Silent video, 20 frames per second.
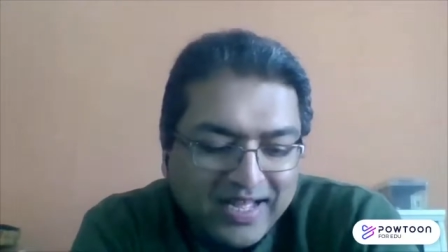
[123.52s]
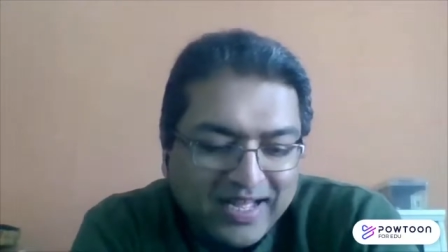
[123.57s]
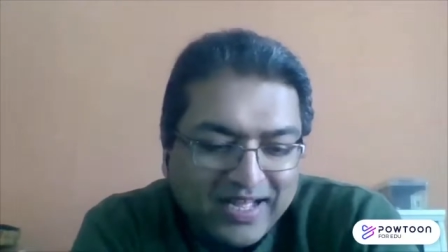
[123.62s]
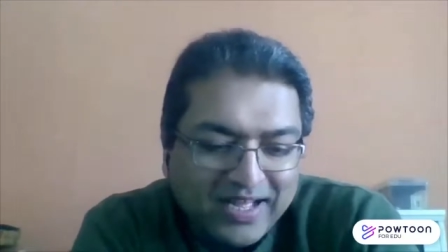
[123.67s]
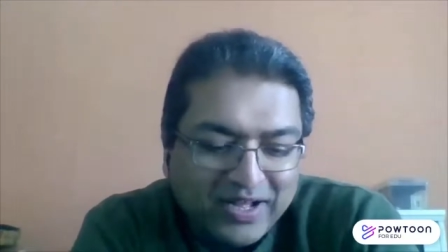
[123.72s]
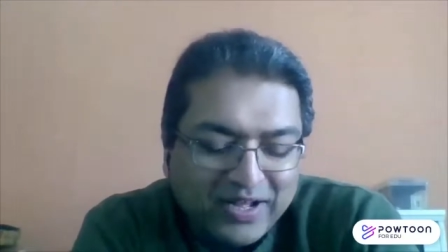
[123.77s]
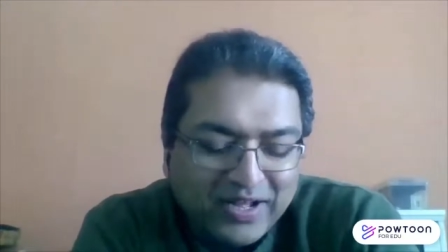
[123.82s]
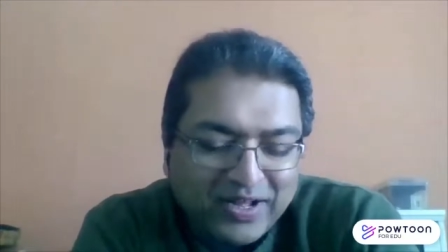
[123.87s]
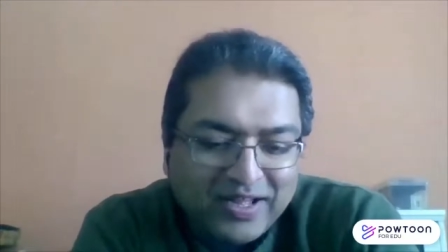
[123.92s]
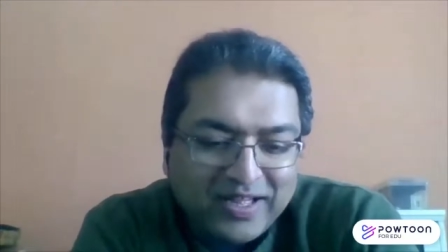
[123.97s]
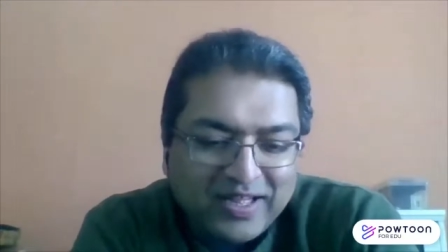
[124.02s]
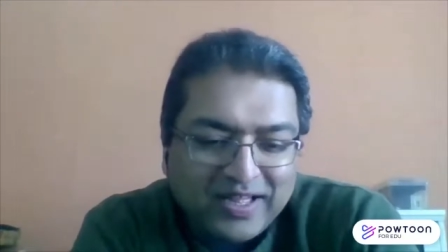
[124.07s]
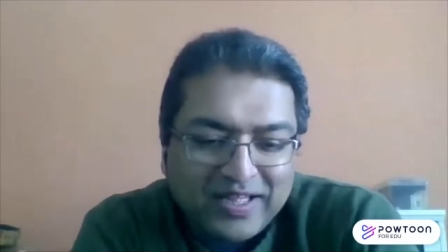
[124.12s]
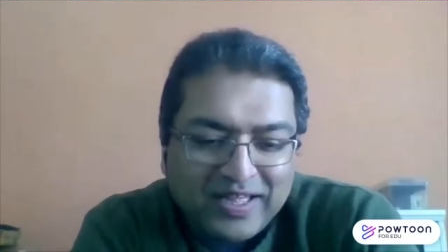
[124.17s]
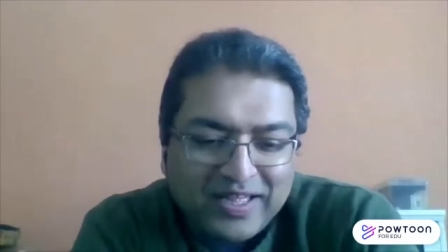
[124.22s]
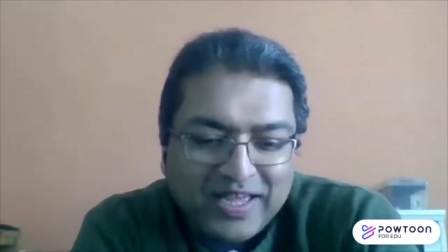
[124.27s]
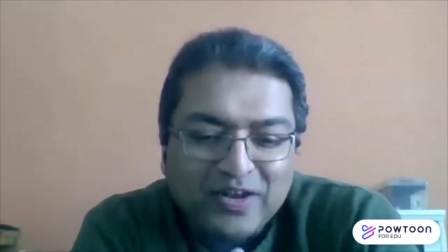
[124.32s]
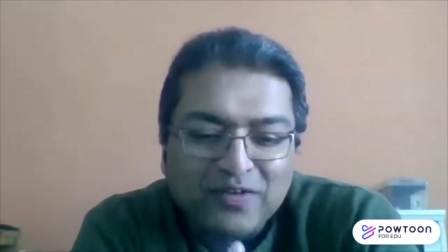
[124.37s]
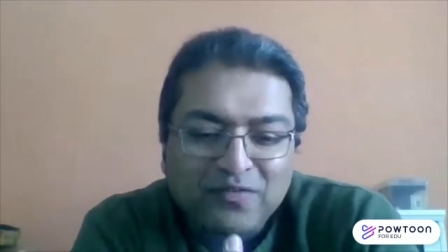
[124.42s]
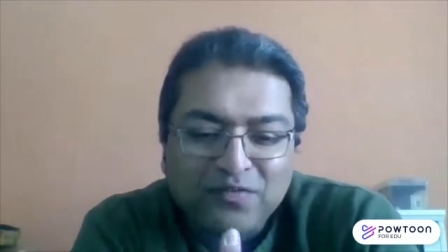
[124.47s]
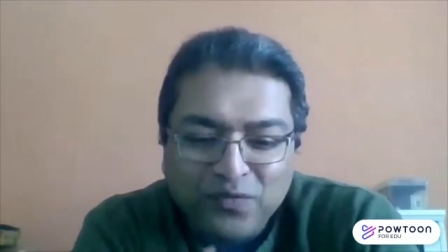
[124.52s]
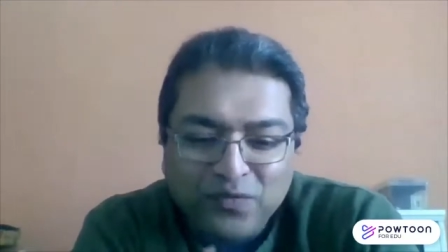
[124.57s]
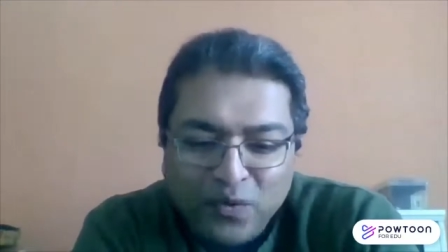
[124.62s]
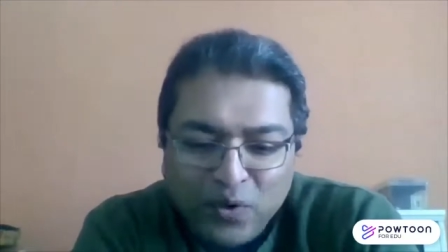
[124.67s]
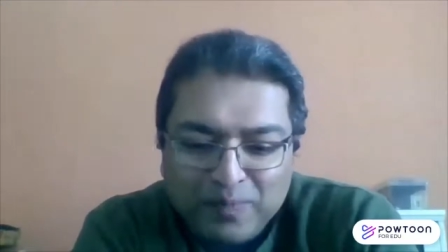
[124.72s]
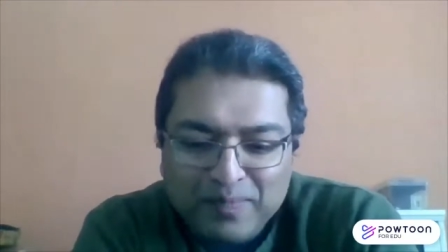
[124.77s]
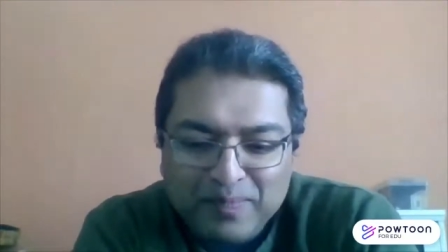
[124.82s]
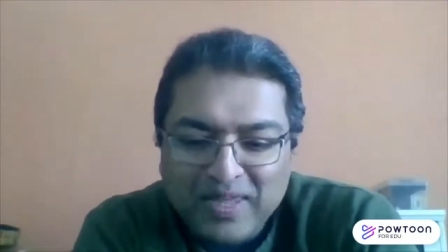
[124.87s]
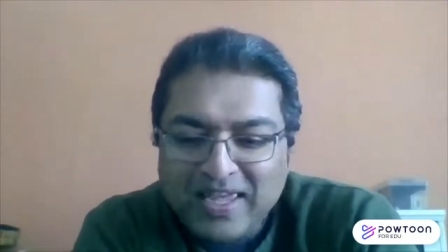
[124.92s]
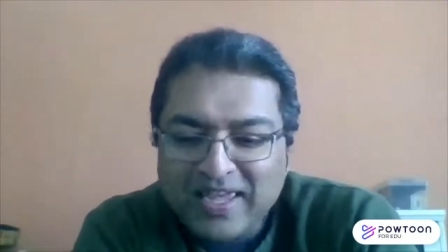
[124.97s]
uh,
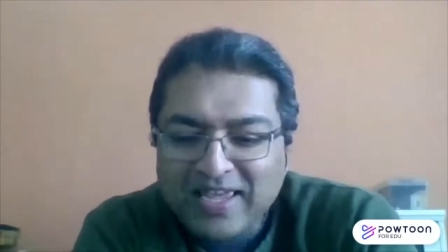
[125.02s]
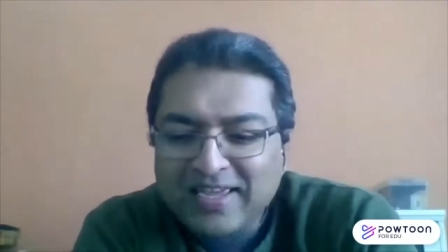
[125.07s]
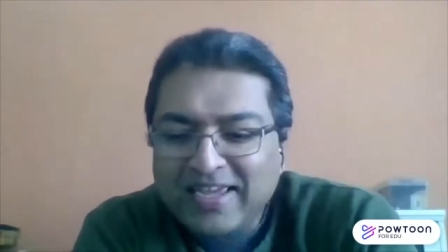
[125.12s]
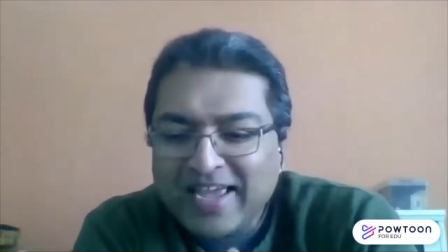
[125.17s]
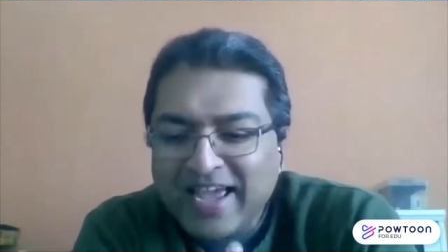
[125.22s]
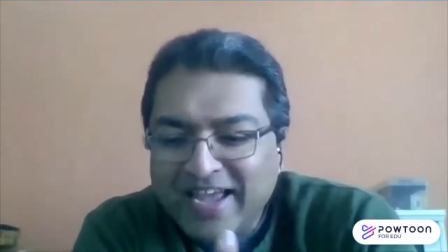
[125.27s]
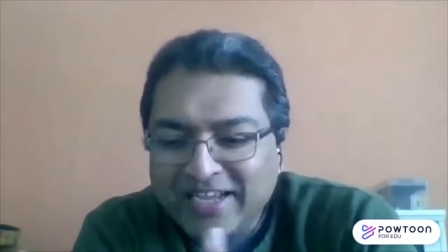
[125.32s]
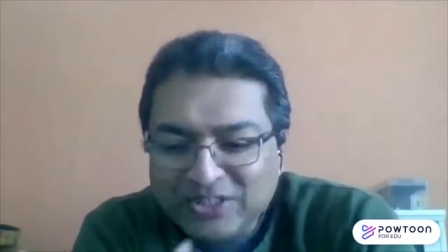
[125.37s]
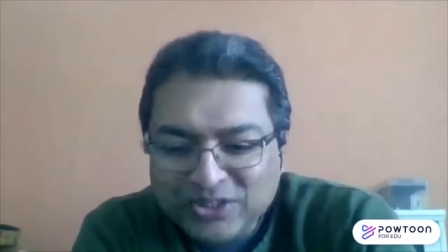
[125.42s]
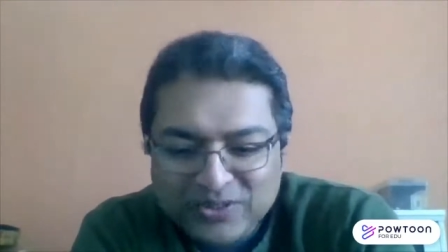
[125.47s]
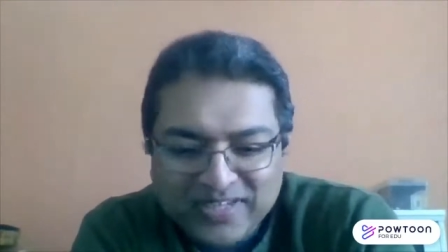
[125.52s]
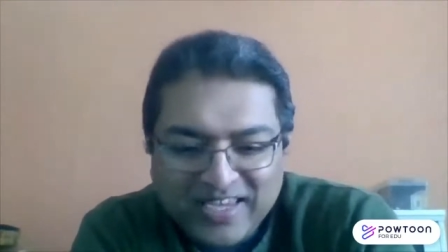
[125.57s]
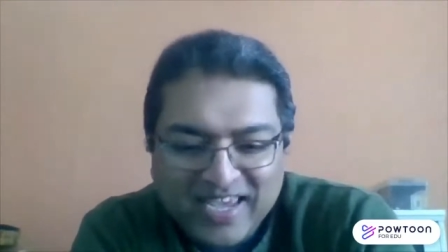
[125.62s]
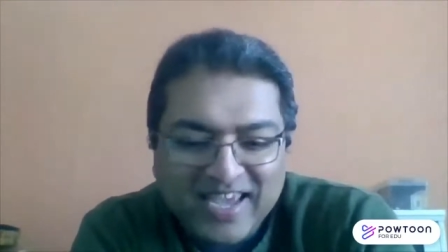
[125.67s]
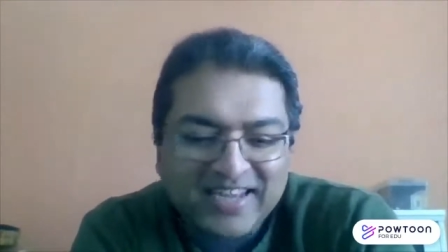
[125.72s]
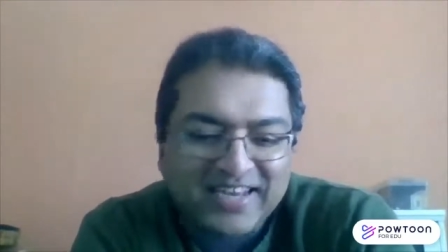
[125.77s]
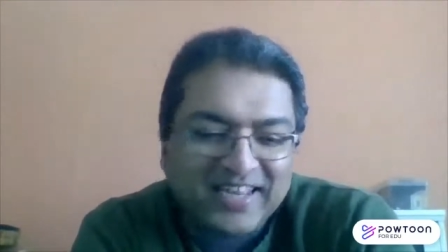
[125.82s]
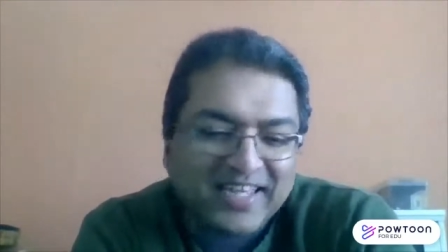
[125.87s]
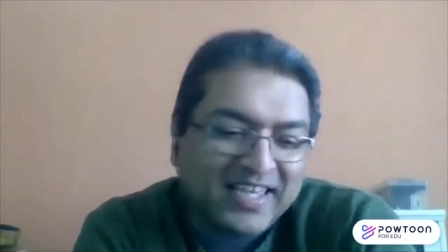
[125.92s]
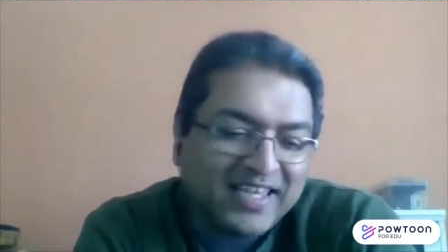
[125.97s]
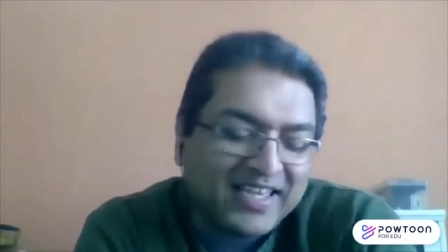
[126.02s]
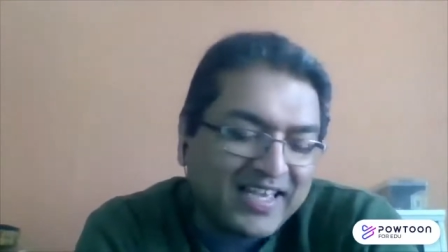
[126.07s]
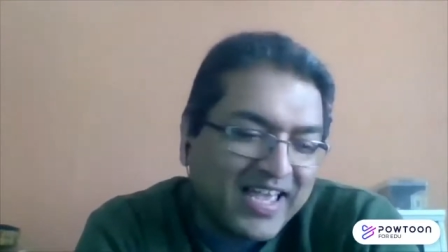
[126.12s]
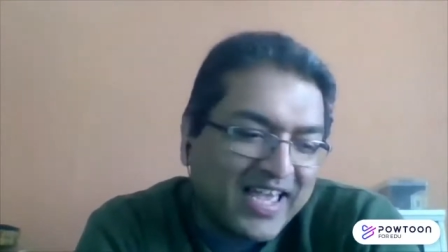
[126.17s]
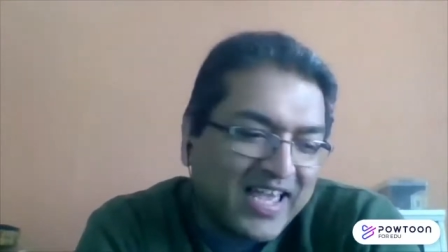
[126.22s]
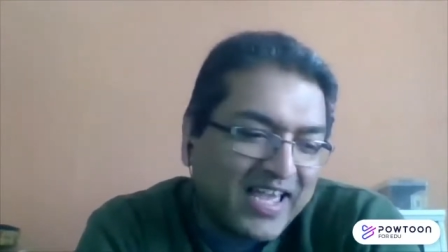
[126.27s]
informing, educating,